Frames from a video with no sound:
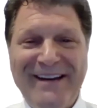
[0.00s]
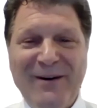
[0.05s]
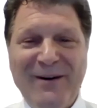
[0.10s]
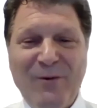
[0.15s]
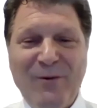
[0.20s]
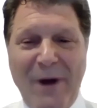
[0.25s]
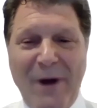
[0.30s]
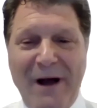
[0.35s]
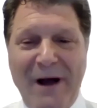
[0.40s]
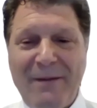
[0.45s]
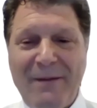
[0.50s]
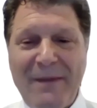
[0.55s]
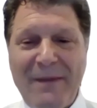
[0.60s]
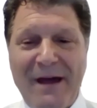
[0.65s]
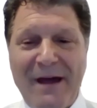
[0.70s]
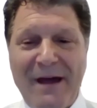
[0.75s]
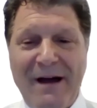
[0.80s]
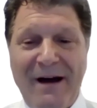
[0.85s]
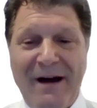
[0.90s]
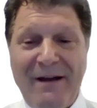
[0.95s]
Well,
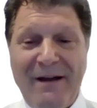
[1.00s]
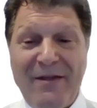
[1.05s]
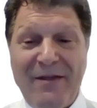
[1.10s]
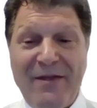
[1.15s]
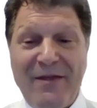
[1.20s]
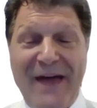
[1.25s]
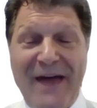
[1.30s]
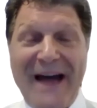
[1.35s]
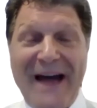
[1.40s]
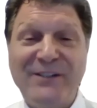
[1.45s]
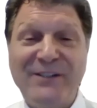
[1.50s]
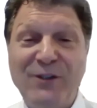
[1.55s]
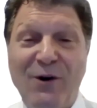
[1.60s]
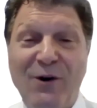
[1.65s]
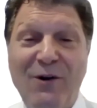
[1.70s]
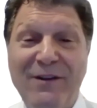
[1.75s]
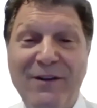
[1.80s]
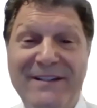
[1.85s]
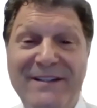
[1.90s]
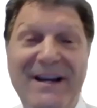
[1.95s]
that's
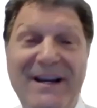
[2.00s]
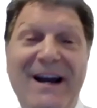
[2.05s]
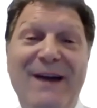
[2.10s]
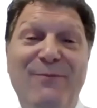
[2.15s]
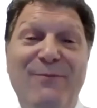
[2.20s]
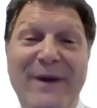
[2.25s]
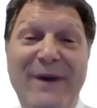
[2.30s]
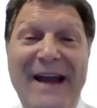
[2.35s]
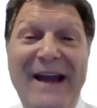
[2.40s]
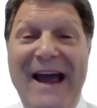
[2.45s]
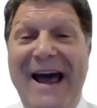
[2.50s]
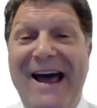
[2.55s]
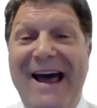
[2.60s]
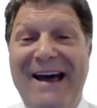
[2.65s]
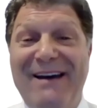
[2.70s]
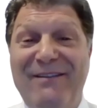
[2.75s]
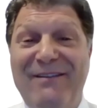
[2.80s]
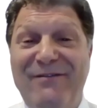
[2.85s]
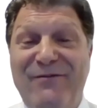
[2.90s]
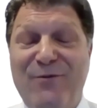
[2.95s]
all the time we
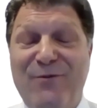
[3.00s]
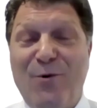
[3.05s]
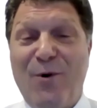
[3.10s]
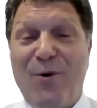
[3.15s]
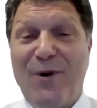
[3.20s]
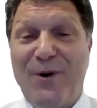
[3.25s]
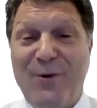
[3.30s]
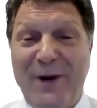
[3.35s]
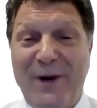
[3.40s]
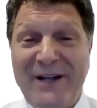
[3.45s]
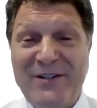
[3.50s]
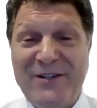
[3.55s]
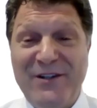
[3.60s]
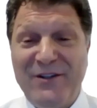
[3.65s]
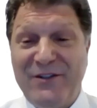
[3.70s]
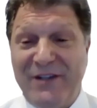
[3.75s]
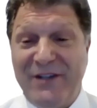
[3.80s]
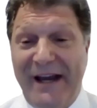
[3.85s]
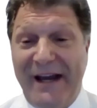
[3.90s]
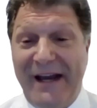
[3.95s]
have for
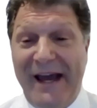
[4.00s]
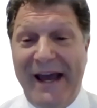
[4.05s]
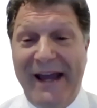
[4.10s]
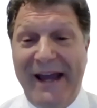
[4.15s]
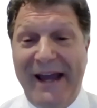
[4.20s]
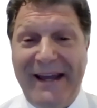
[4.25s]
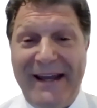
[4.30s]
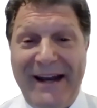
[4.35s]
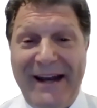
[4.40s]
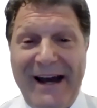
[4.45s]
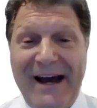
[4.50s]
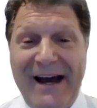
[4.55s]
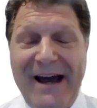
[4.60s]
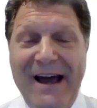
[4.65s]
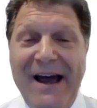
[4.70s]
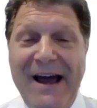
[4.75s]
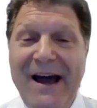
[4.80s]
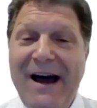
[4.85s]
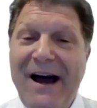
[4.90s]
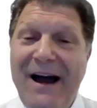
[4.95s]
questions today. And I
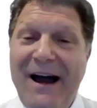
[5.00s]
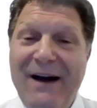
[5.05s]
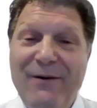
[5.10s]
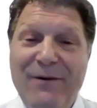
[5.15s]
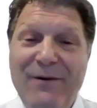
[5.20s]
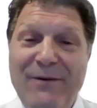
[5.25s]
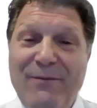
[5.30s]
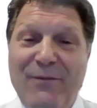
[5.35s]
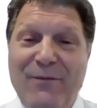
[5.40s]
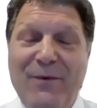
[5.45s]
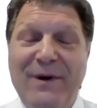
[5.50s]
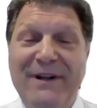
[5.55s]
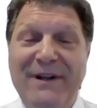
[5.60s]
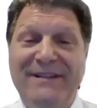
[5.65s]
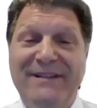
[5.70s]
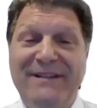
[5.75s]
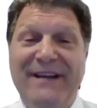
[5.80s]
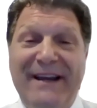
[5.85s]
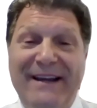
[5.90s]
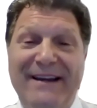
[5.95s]
want
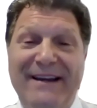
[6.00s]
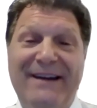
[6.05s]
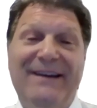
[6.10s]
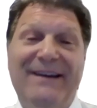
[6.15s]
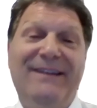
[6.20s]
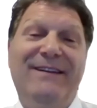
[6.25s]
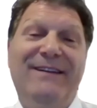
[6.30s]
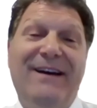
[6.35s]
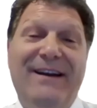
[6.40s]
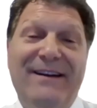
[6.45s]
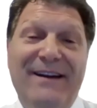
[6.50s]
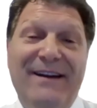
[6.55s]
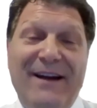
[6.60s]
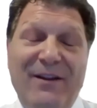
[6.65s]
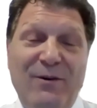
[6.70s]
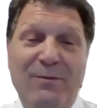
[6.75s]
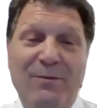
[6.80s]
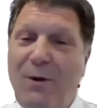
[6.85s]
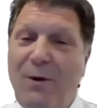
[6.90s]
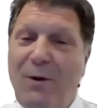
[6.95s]
to take
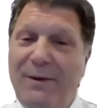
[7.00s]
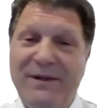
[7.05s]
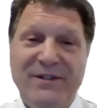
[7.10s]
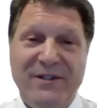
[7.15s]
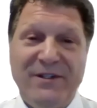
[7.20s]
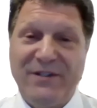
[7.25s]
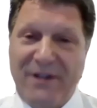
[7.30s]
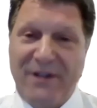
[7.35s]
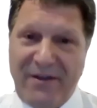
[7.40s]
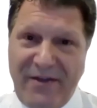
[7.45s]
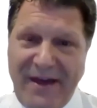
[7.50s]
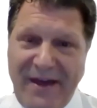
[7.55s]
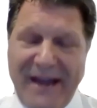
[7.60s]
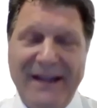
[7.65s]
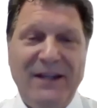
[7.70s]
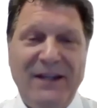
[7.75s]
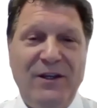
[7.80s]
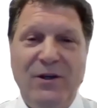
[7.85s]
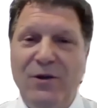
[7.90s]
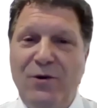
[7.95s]
another moment just to
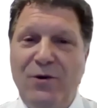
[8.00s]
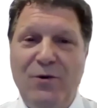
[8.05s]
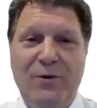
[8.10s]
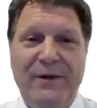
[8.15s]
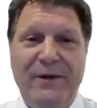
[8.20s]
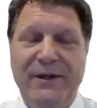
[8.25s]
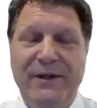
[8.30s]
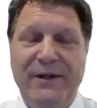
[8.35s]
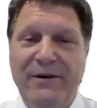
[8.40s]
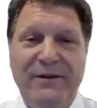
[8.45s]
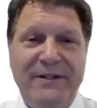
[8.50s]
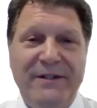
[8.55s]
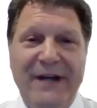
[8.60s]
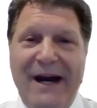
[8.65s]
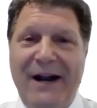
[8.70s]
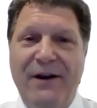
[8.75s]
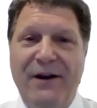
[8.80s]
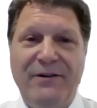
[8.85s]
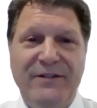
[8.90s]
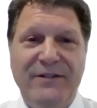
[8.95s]
thank you and your
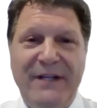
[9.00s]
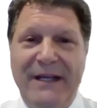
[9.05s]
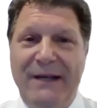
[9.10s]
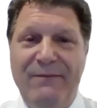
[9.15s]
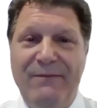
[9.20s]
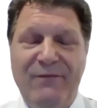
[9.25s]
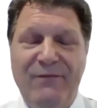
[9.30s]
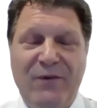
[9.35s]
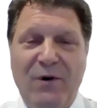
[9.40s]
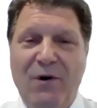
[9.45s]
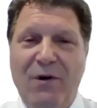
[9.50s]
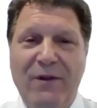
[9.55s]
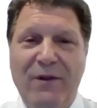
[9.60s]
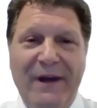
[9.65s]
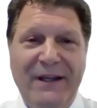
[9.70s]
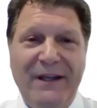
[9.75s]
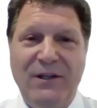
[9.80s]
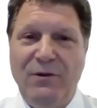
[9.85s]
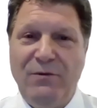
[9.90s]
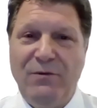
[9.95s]
entire team for all
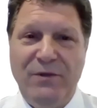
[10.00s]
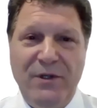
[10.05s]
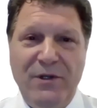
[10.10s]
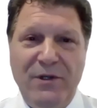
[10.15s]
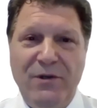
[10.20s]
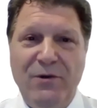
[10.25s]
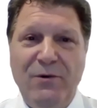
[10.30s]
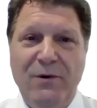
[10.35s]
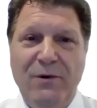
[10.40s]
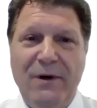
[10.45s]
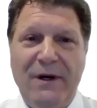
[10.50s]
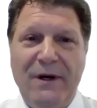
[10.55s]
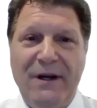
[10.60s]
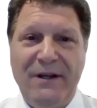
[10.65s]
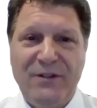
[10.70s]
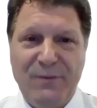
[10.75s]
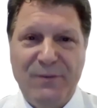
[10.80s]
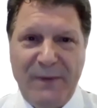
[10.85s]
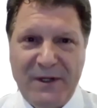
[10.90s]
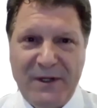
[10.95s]
that you do,
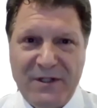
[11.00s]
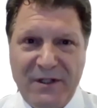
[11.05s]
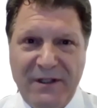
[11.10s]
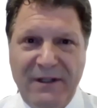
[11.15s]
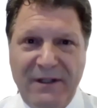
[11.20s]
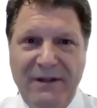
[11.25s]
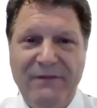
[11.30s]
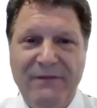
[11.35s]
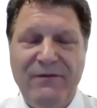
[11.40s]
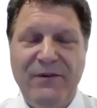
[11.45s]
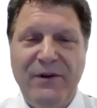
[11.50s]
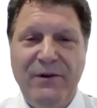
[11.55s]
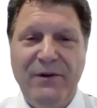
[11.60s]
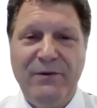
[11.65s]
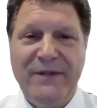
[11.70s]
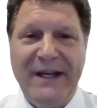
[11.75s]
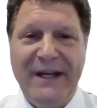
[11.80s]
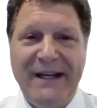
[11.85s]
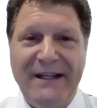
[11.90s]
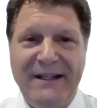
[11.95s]
especially for you
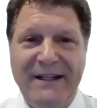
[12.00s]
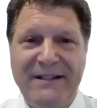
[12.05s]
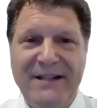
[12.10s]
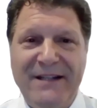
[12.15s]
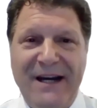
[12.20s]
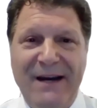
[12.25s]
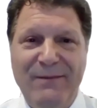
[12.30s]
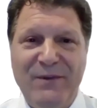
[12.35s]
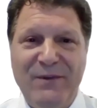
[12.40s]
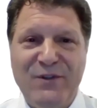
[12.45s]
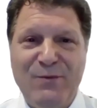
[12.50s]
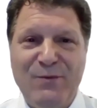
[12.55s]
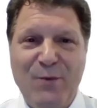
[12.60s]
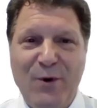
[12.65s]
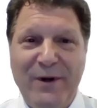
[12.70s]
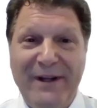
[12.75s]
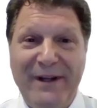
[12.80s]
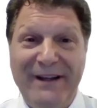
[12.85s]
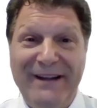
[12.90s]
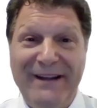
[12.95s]
taking the time this
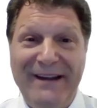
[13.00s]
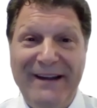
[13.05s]
morning,